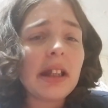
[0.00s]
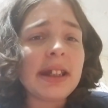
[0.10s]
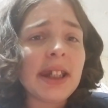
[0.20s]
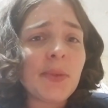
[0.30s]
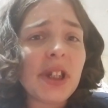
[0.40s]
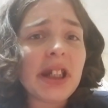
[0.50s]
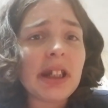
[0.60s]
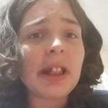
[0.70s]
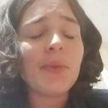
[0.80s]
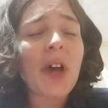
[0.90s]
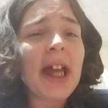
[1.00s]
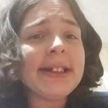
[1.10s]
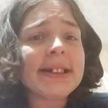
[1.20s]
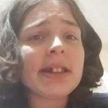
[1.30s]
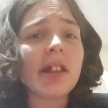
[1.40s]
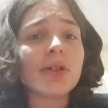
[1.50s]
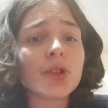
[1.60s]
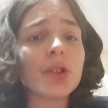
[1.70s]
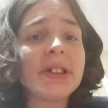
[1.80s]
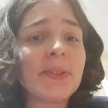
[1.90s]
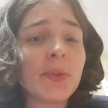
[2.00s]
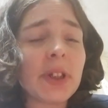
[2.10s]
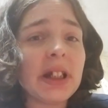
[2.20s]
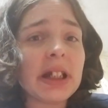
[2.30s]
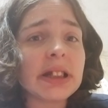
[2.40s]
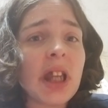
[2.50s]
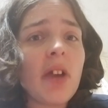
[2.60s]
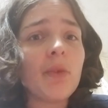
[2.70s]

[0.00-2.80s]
giving advice to other schizophrenics